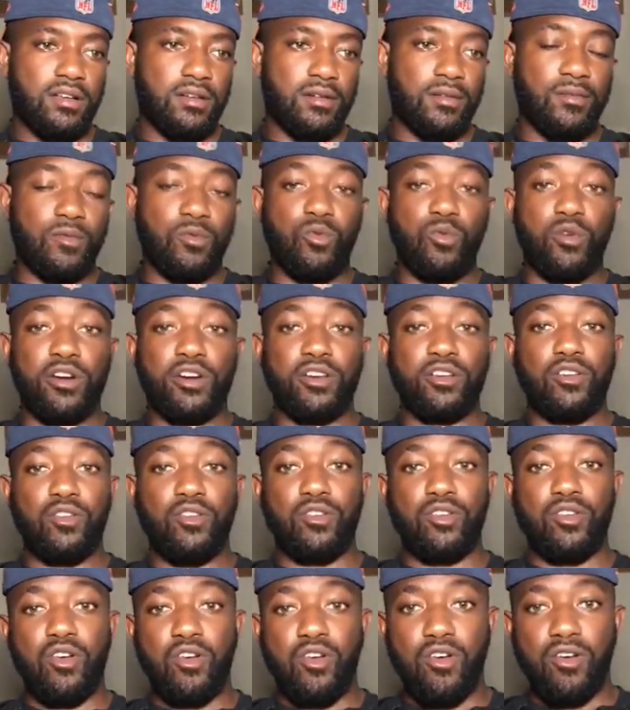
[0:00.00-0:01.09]
working on
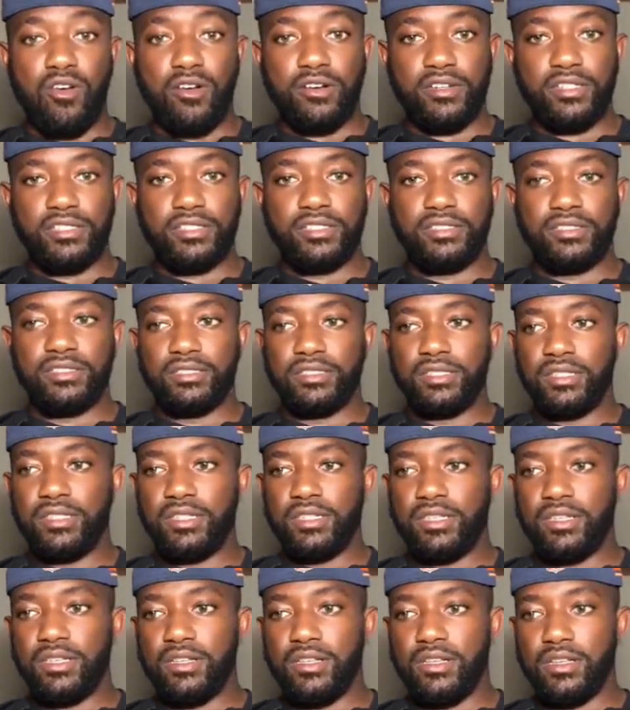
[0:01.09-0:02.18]
cars,
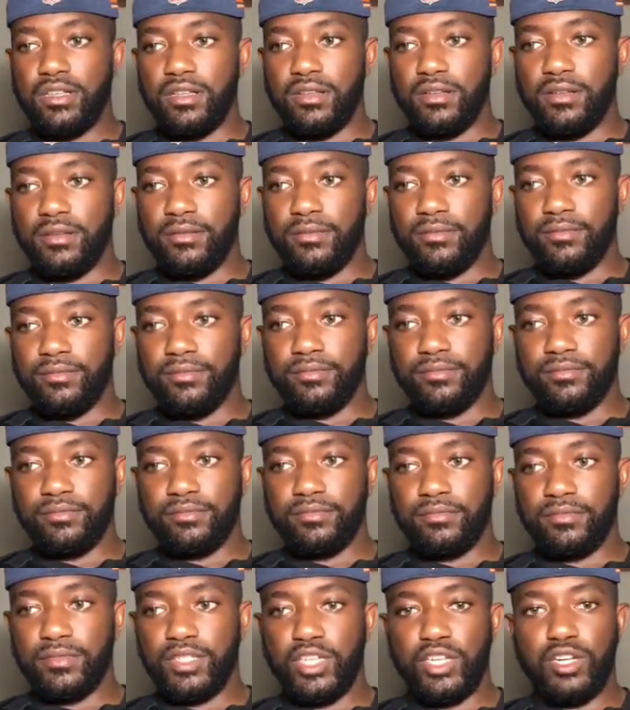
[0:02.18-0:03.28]
um,
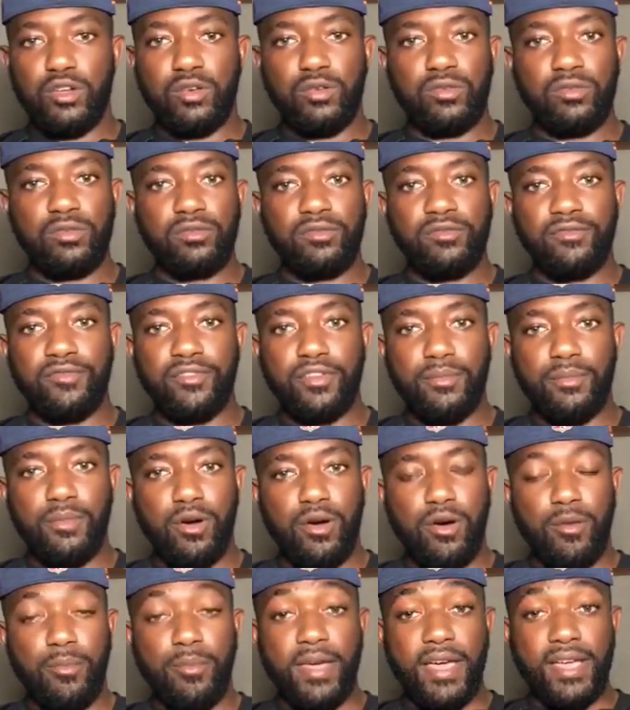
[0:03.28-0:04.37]

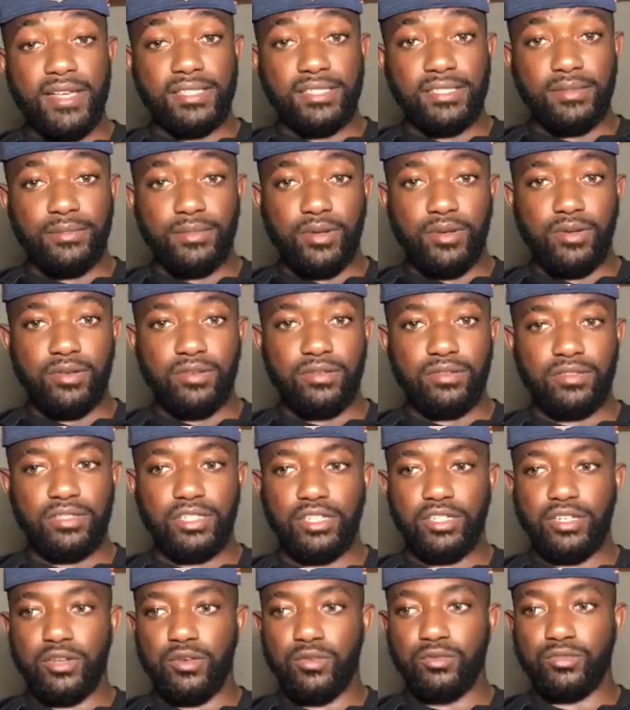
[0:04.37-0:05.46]
football, basketball,
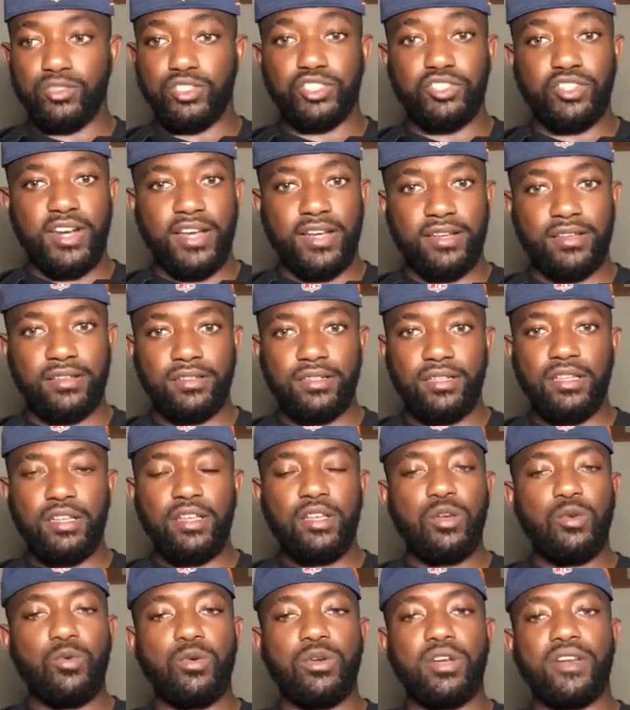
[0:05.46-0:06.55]
track,
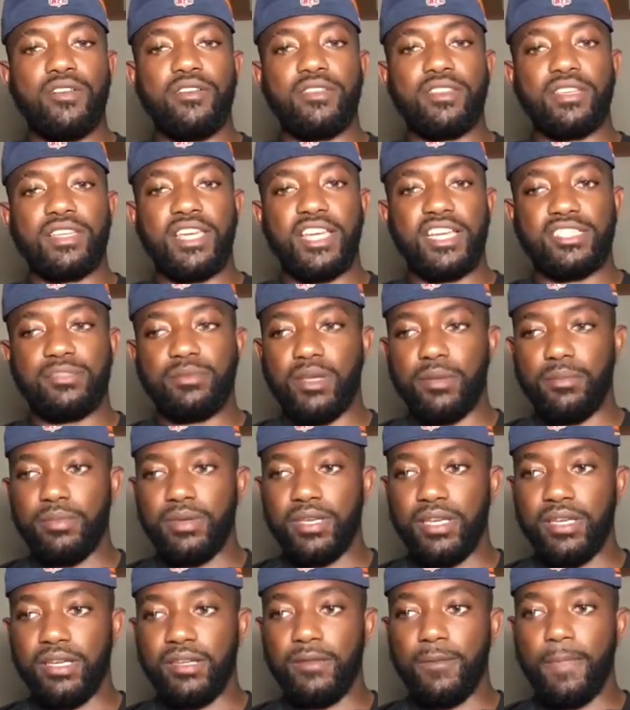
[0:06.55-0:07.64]
whatever the case may
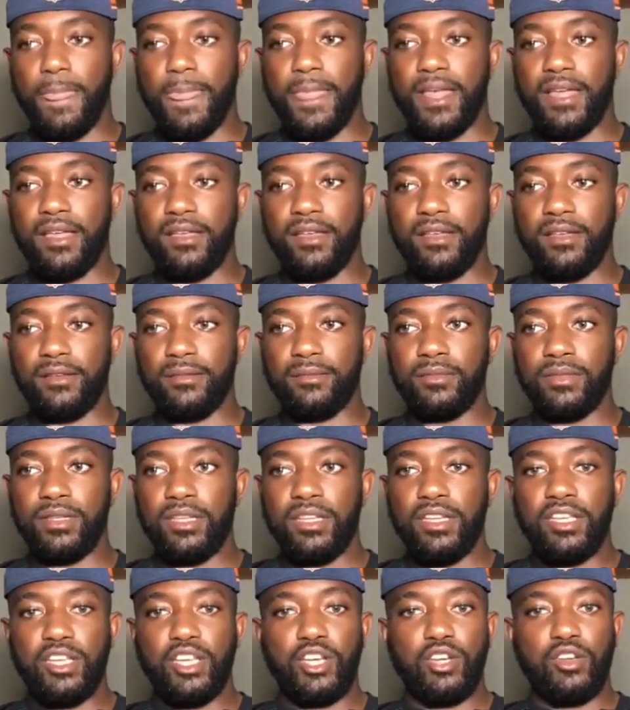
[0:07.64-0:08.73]
be. Um,
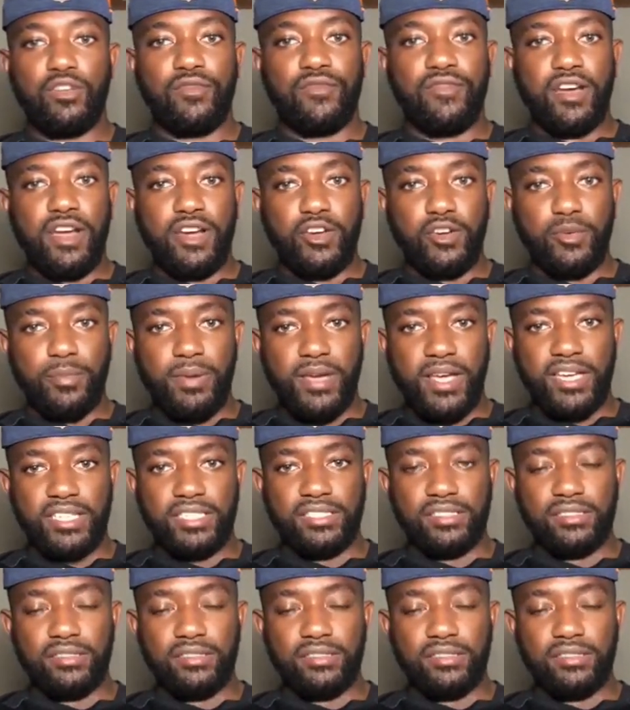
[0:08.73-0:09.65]
find your passion,